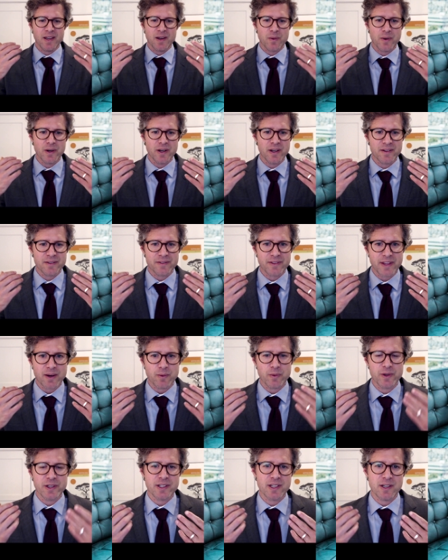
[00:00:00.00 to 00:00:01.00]
Well, that
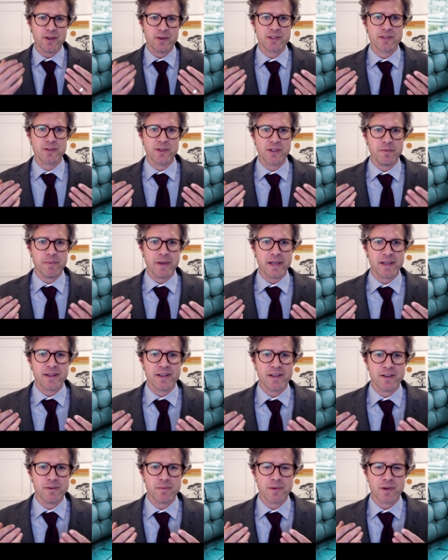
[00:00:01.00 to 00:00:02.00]
window is going to make
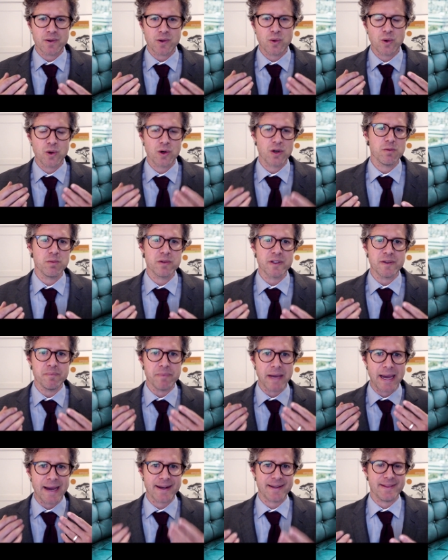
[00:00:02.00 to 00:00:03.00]
him horribly
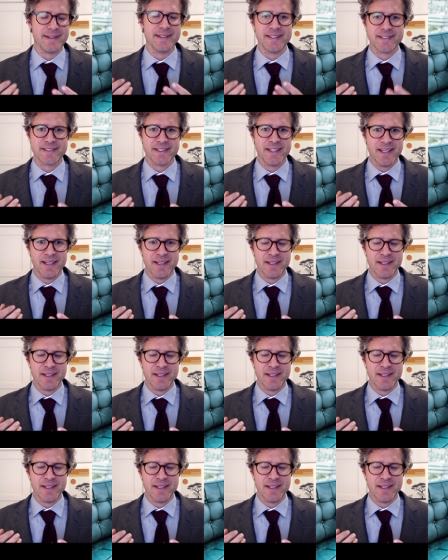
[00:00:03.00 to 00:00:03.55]
backlit.